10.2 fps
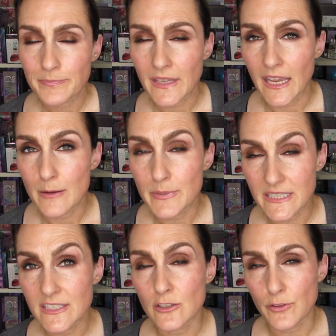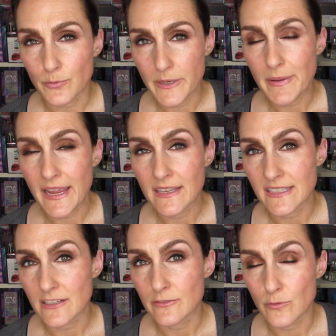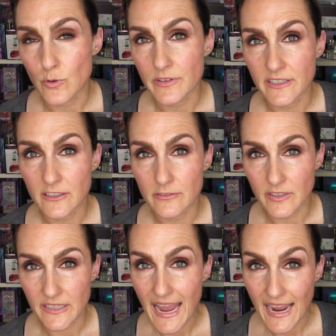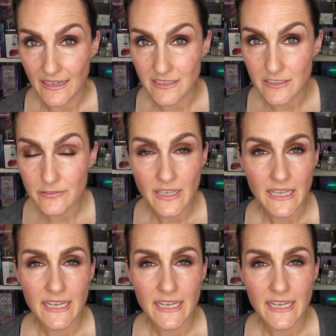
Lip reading: But still, three pans out of four that are very active.